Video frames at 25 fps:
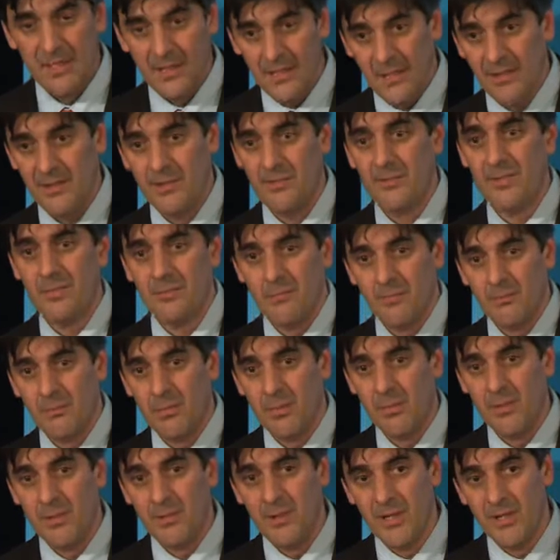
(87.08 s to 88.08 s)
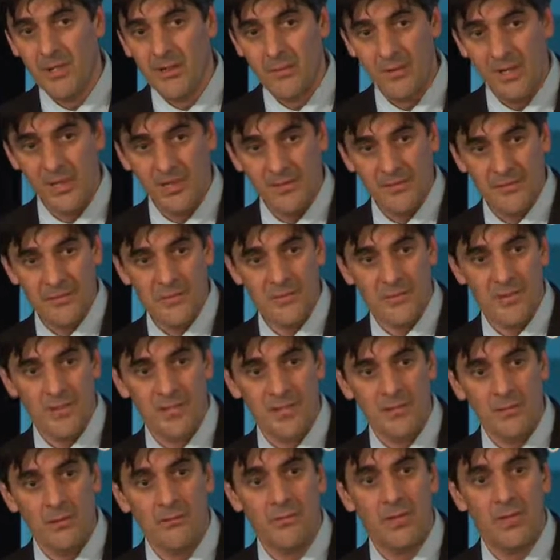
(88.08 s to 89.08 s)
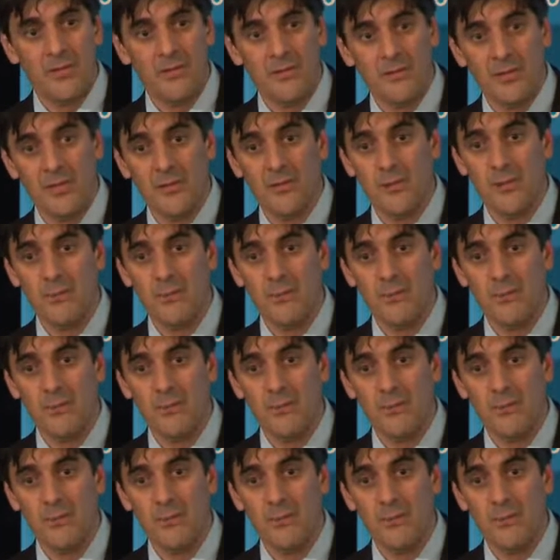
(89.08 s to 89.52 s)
is probably a bit of creative destruction on both sides.